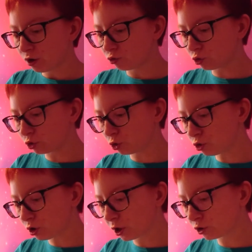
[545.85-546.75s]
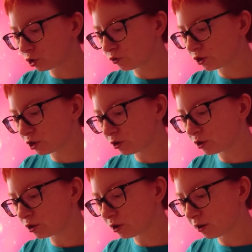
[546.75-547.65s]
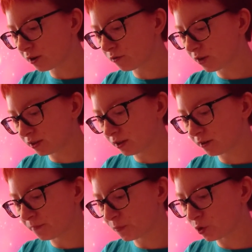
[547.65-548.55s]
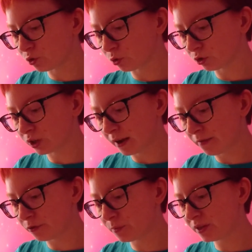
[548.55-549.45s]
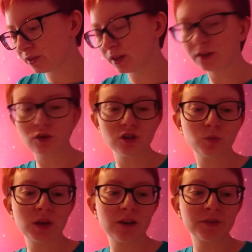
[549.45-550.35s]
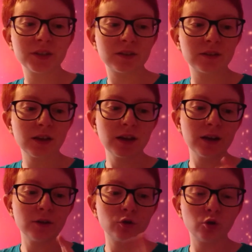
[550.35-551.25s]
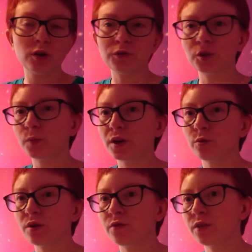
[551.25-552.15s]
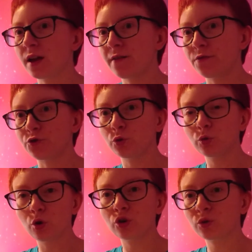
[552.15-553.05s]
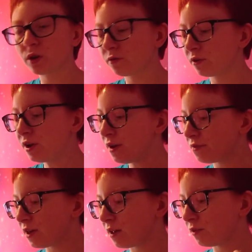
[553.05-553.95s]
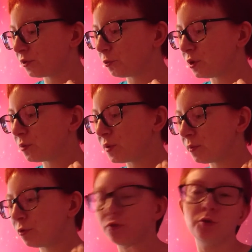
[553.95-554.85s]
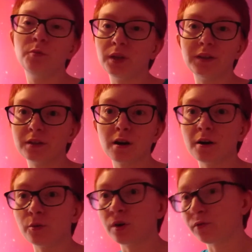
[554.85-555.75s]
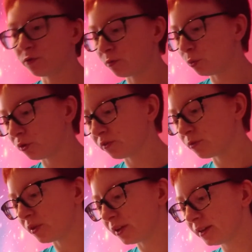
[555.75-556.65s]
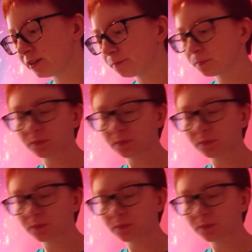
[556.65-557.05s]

Draw 2 cards or return target Resonator to its owner's hand. So basically, as long as we have at least 2 different sprites, whatever, that have the dual cost or whatever, then we will be able to play this card or whatever for both of its abilities.